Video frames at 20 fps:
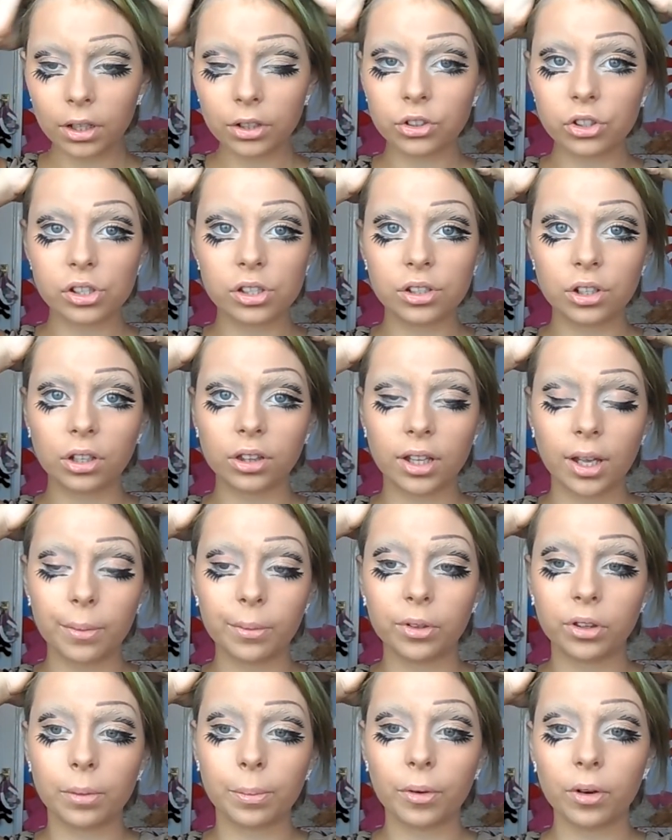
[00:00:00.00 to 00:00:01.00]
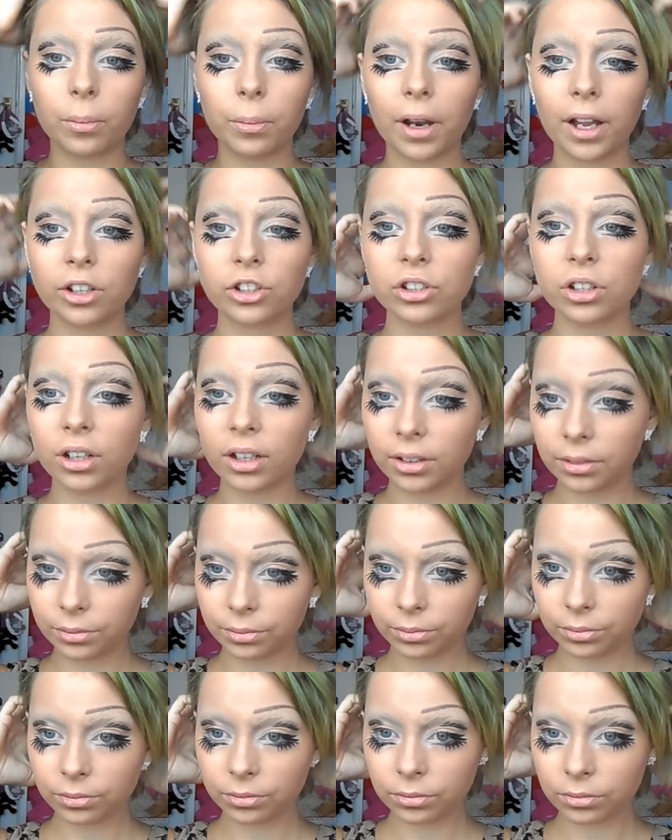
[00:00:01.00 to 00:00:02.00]
And then just stick them on the bottom lash
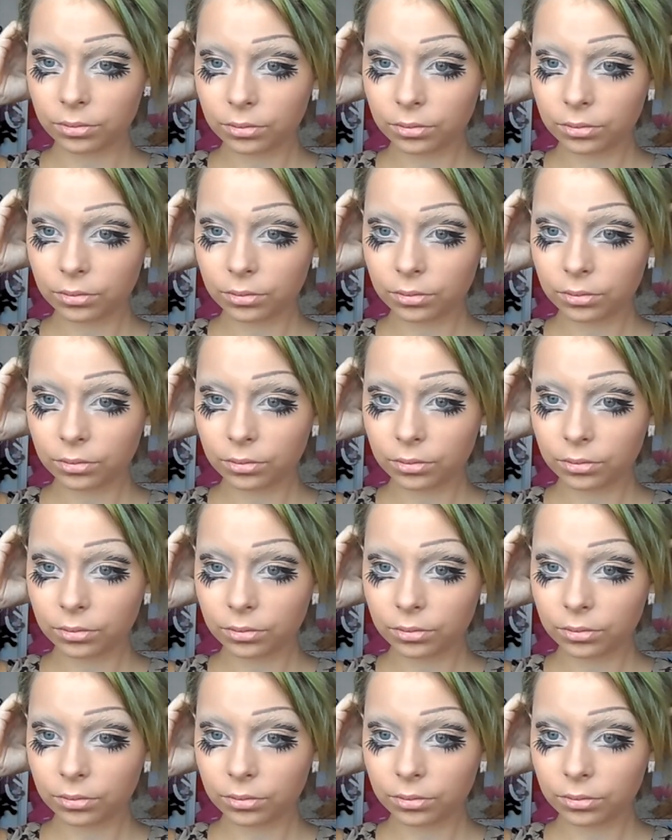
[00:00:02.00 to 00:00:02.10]
line.